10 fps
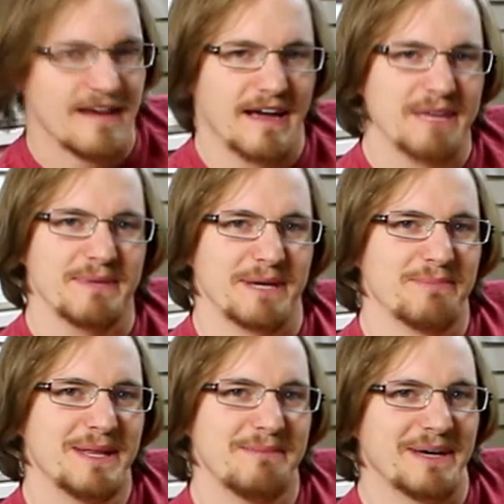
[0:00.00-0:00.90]
I could make a
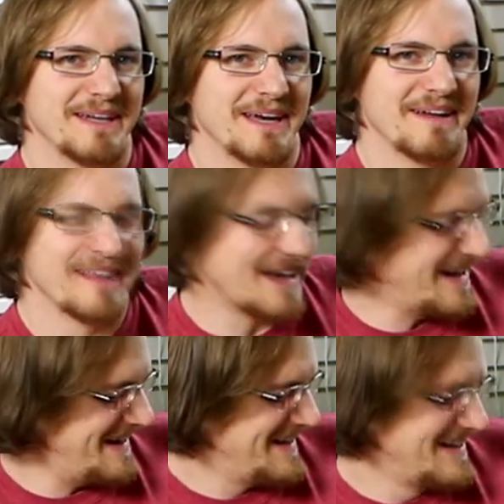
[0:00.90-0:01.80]
play button out of
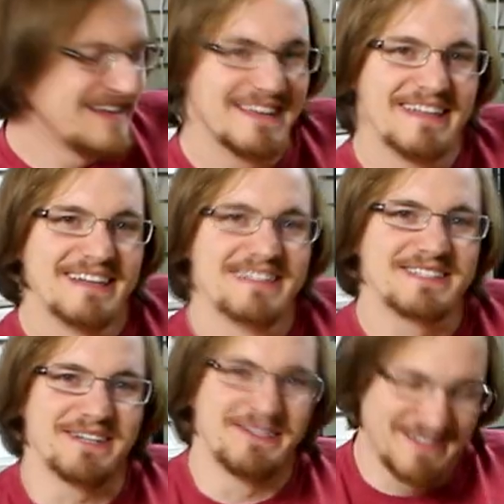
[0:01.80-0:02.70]
that.
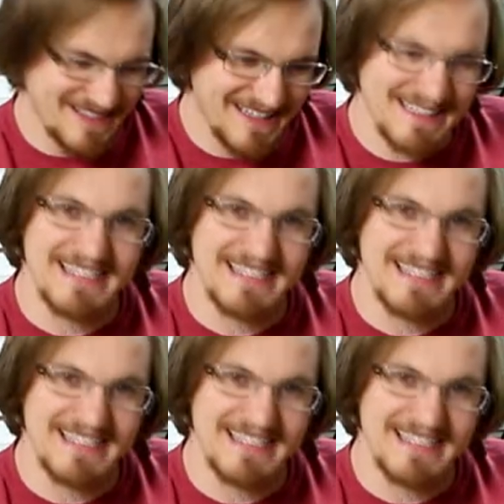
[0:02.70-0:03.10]
So that,